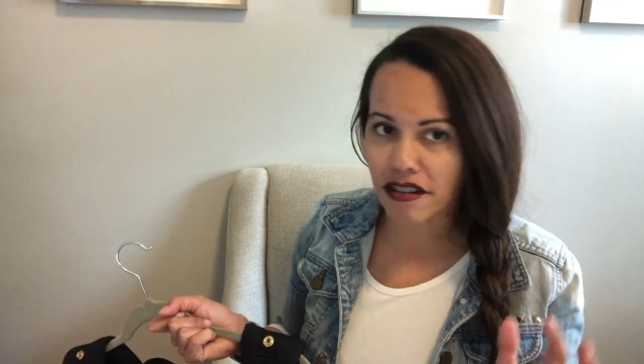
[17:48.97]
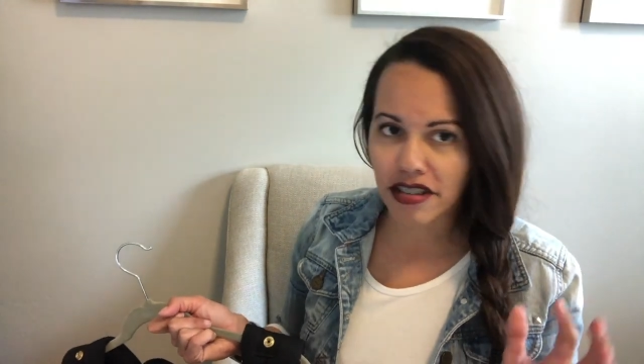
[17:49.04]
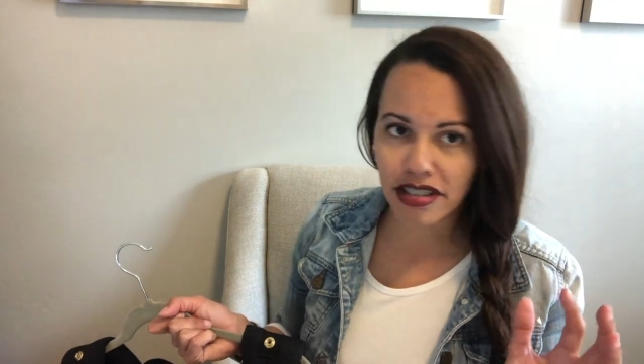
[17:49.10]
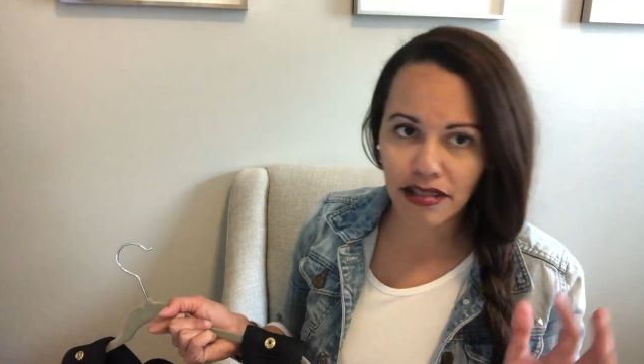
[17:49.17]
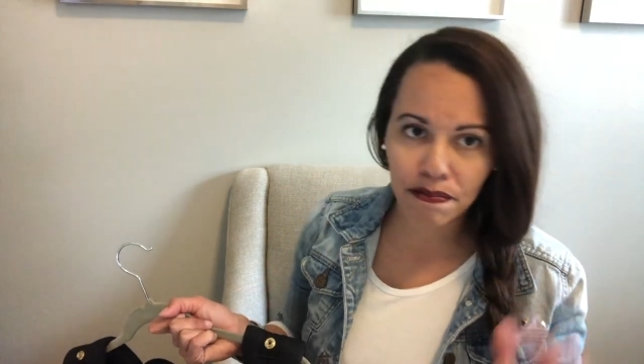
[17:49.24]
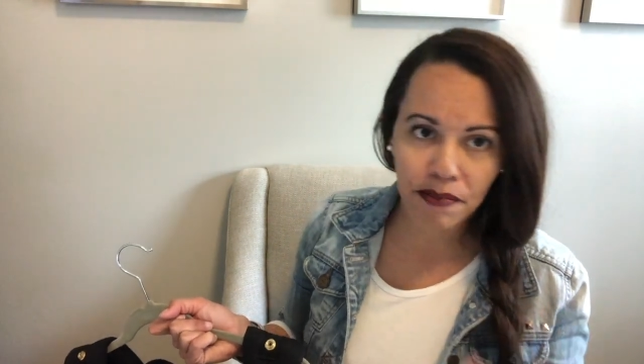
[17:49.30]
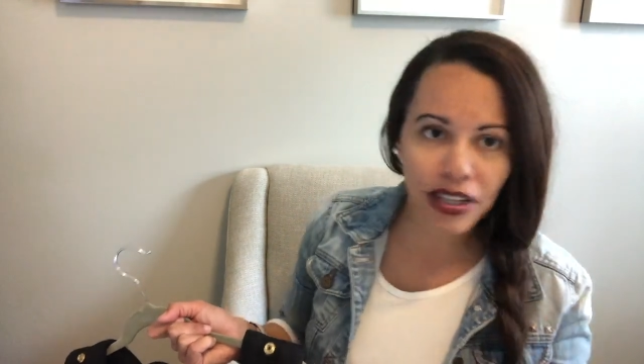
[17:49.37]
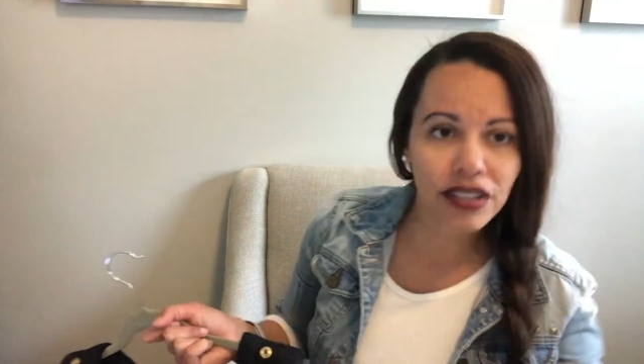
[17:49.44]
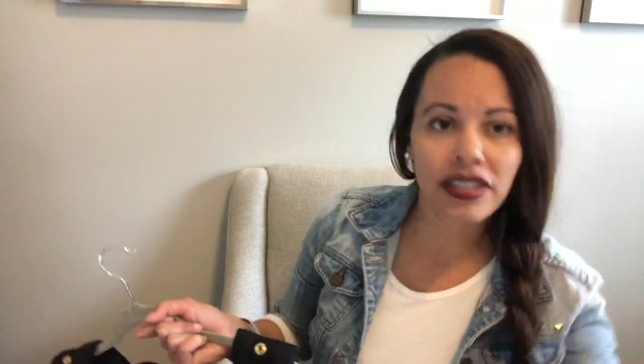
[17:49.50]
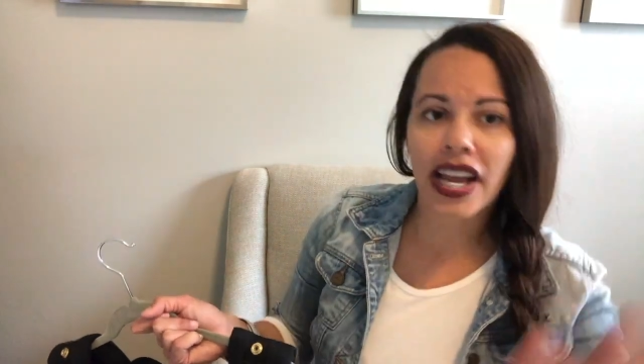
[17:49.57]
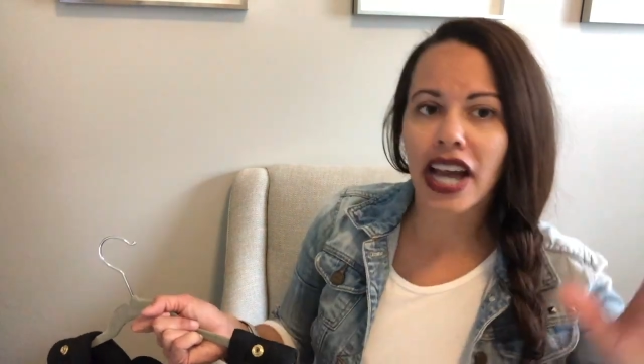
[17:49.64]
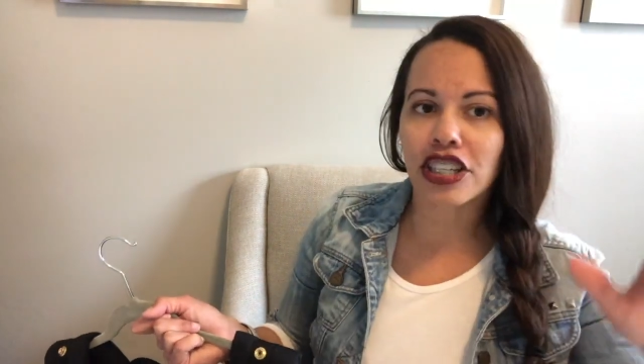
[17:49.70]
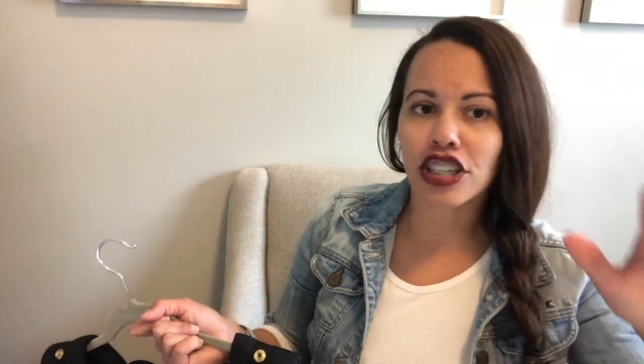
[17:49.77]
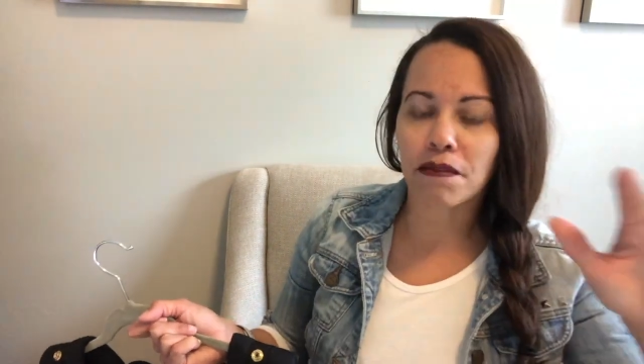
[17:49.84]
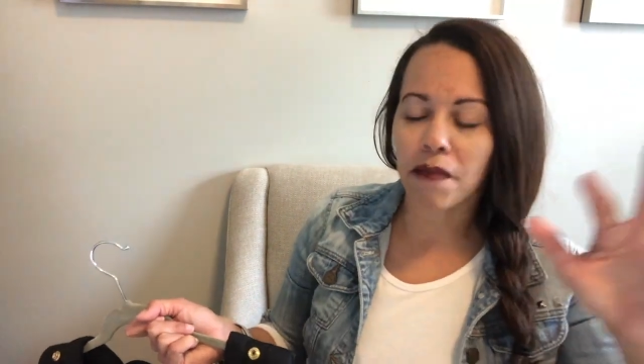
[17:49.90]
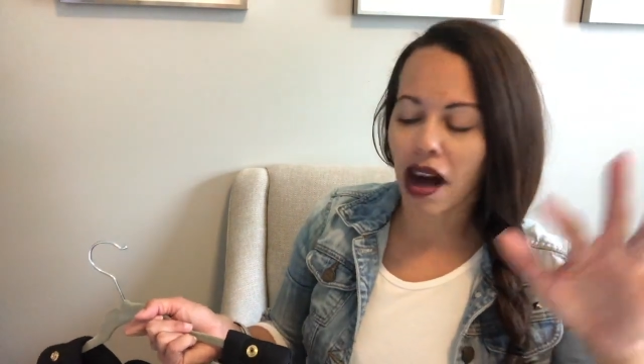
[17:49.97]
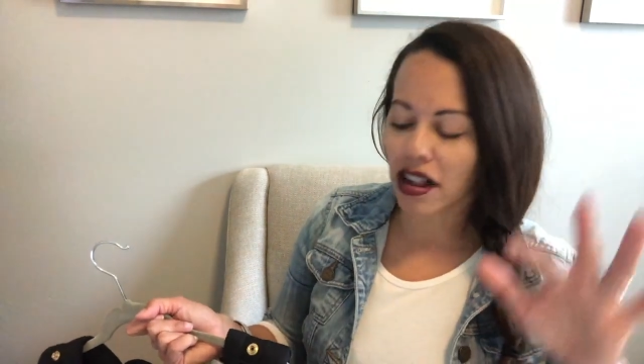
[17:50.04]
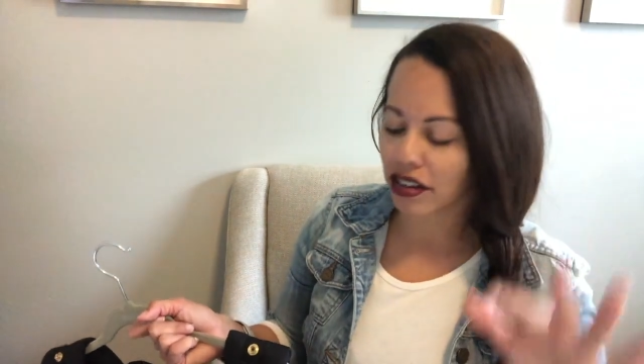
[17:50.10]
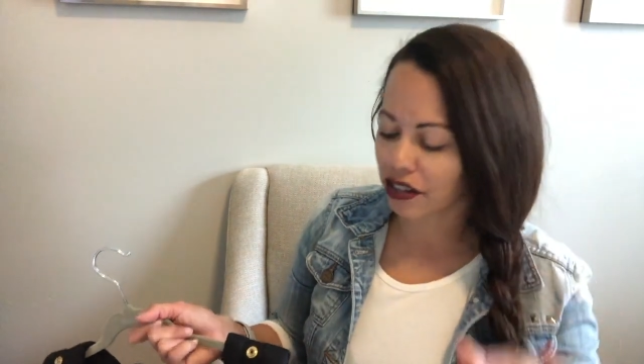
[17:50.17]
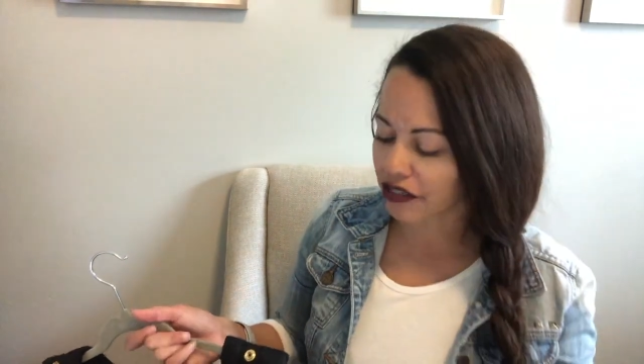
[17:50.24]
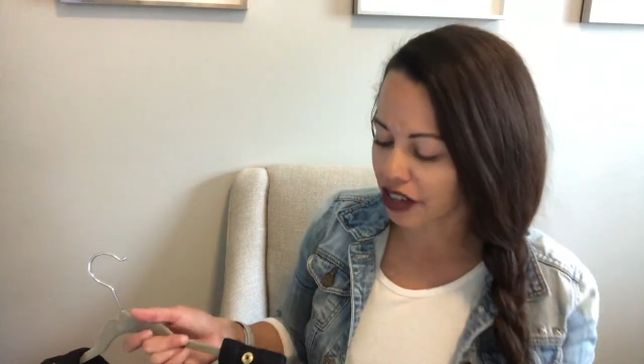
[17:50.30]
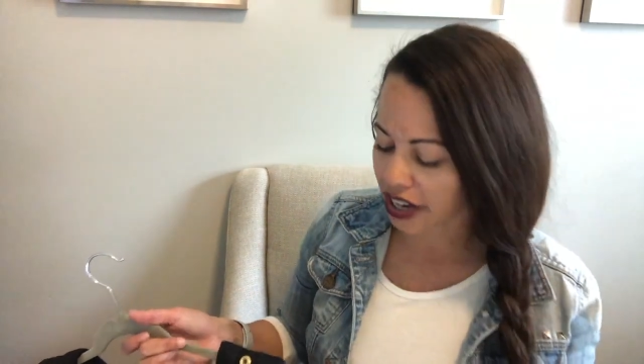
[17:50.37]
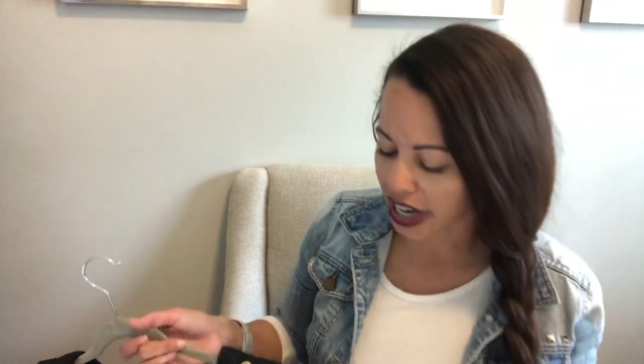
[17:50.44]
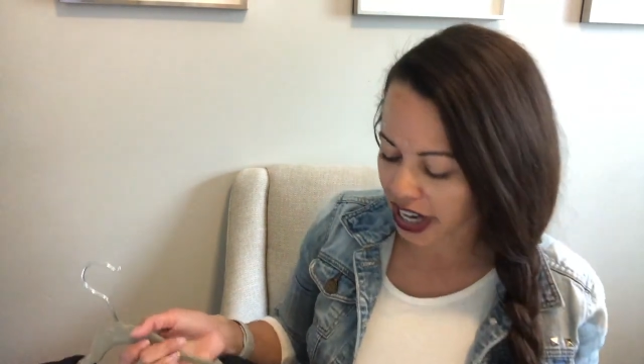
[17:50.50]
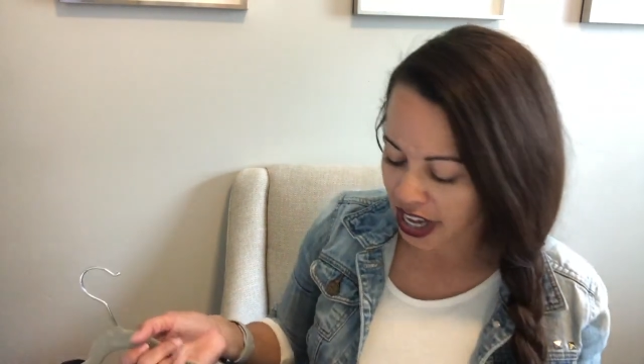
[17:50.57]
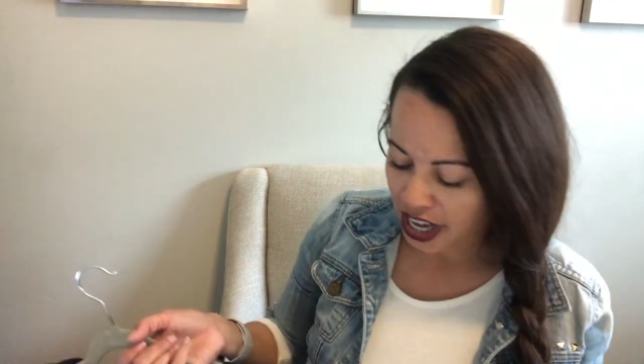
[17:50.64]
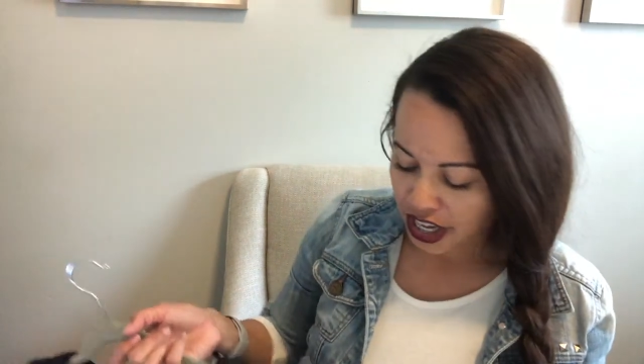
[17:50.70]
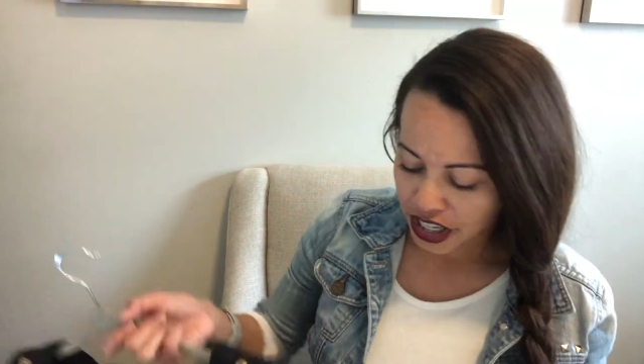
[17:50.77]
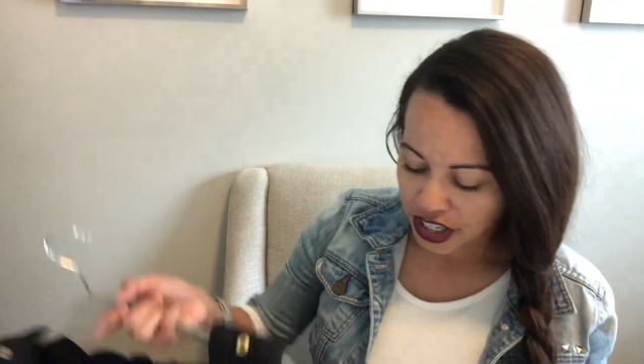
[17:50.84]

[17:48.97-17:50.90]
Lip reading: spill ketchup all over it.